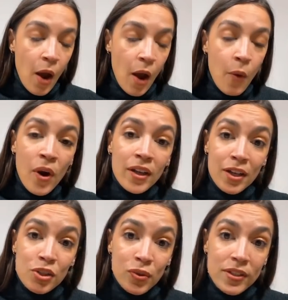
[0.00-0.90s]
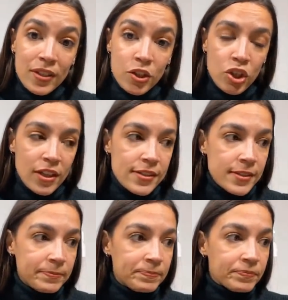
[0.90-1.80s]
I want to cut straight to the chase.
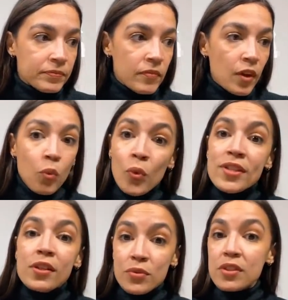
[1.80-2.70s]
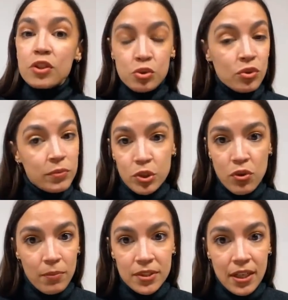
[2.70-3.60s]
Wednesday was an extremely
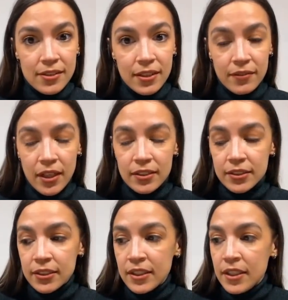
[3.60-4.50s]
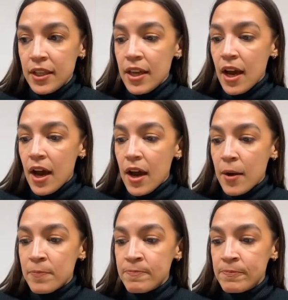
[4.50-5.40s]
traumatizing event.
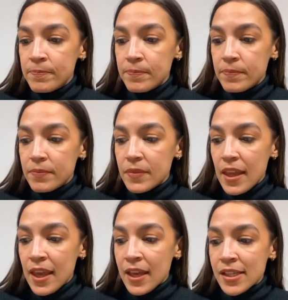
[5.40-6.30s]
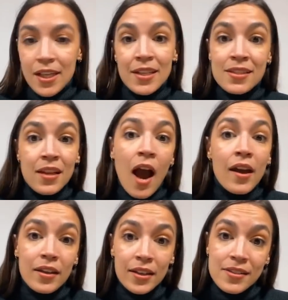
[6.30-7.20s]
And it is not
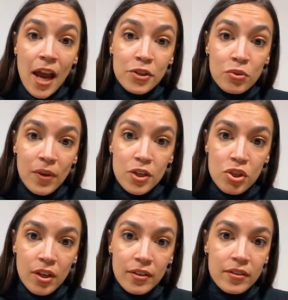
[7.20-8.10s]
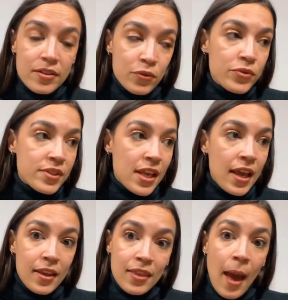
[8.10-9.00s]
an exaggeration to
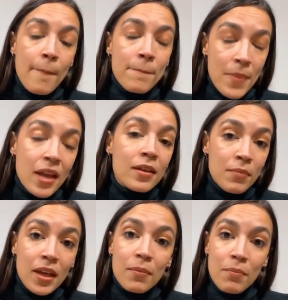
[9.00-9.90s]
say that many, many